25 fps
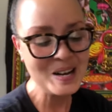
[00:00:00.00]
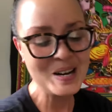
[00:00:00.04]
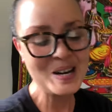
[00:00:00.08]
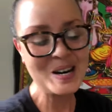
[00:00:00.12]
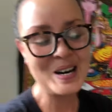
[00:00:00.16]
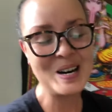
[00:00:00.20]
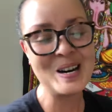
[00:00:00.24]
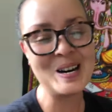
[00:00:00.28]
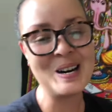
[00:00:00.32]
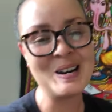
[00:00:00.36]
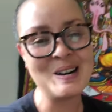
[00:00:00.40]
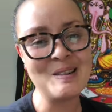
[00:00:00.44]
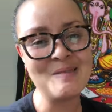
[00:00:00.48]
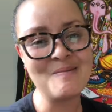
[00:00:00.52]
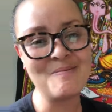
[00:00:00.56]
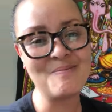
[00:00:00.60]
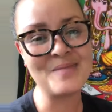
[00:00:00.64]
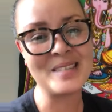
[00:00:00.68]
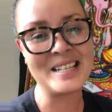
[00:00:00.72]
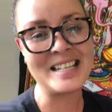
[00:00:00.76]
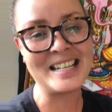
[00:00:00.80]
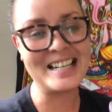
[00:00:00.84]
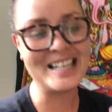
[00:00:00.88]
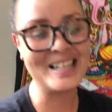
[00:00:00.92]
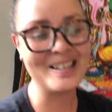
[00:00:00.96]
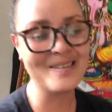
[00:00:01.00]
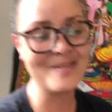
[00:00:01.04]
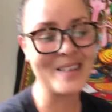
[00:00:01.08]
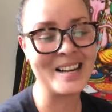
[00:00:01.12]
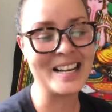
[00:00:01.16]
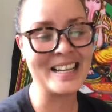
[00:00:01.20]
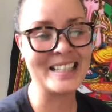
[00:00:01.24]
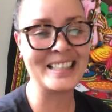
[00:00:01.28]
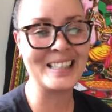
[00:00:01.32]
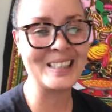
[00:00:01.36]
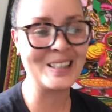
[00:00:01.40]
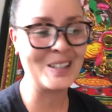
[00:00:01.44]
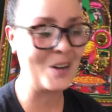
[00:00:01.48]
Um, but
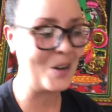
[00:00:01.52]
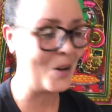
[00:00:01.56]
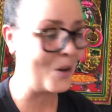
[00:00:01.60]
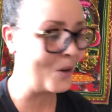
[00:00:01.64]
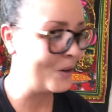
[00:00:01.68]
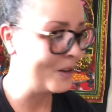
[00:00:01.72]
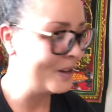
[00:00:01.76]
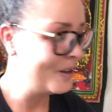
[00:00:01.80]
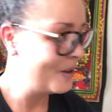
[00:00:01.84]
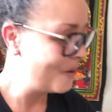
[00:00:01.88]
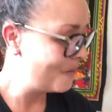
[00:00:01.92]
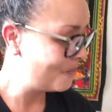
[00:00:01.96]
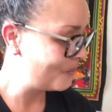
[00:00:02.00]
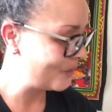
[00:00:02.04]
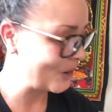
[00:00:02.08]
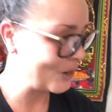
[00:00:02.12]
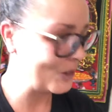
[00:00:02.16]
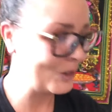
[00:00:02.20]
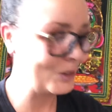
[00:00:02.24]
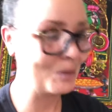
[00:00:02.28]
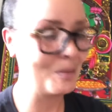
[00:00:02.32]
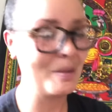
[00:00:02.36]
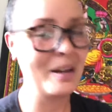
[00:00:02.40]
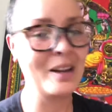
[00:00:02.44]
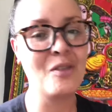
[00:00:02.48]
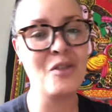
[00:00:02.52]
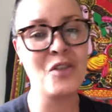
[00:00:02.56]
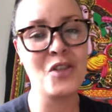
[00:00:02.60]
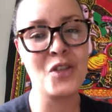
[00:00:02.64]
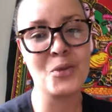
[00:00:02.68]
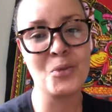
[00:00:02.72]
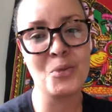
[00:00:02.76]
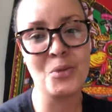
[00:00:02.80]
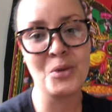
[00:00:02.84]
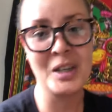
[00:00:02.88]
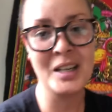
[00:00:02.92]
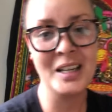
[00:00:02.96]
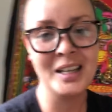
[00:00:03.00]
anyway, so those are my
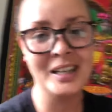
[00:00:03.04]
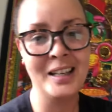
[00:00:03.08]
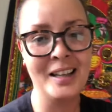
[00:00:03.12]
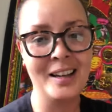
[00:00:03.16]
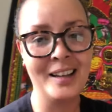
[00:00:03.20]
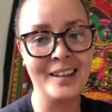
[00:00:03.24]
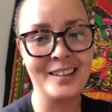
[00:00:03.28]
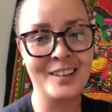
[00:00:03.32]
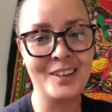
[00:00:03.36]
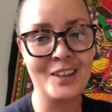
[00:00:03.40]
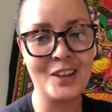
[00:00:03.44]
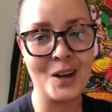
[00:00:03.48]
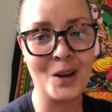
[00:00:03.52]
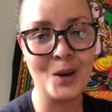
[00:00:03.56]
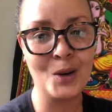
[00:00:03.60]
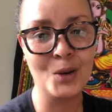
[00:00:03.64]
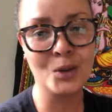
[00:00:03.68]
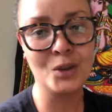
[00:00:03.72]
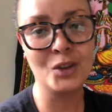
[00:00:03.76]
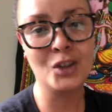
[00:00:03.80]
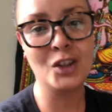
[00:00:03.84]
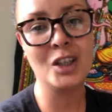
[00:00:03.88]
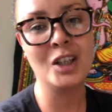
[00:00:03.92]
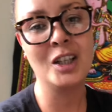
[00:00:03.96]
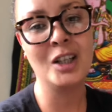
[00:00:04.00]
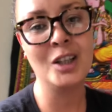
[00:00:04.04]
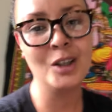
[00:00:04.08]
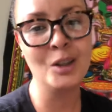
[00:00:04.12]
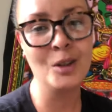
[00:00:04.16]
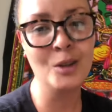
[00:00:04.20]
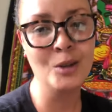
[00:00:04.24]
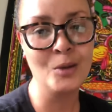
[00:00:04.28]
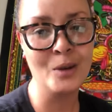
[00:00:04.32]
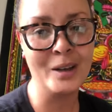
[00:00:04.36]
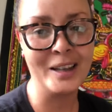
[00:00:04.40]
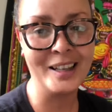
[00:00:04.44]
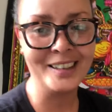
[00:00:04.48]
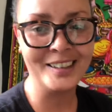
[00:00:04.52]
three
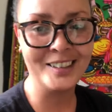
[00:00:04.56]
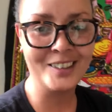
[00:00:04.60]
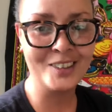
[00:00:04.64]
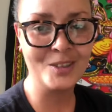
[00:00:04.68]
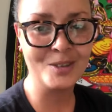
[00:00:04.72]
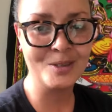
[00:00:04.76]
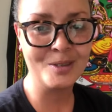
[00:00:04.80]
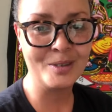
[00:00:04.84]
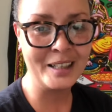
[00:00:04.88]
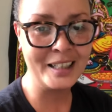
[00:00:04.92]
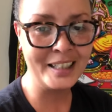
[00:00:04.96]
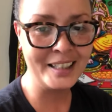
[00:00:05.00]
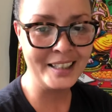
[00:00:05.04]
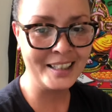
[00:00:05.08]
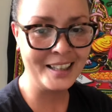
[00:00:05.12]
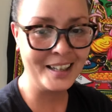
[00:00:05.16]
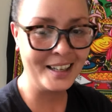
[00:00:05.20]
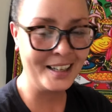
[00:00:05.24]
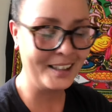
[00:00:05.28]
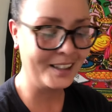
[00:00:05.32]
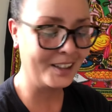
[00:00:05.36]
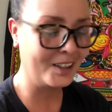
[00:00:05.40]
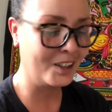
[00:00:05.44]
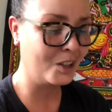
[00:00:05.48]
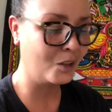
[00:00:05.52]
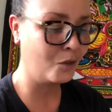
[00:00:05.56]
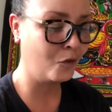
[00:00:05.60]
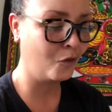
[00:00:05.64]
go-to ingredients